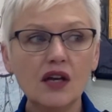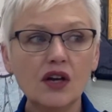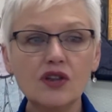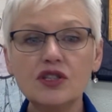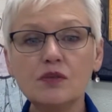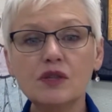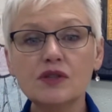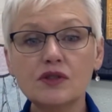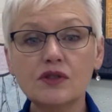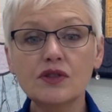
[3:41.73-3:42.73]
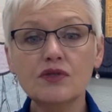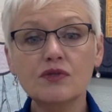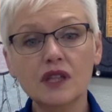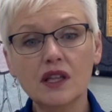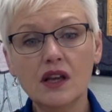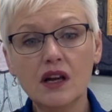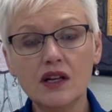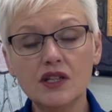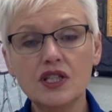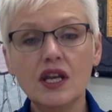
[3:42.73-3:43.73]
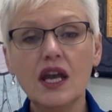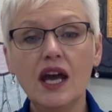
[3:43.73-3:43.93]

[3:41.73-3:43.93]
Goshen Middle School is really large,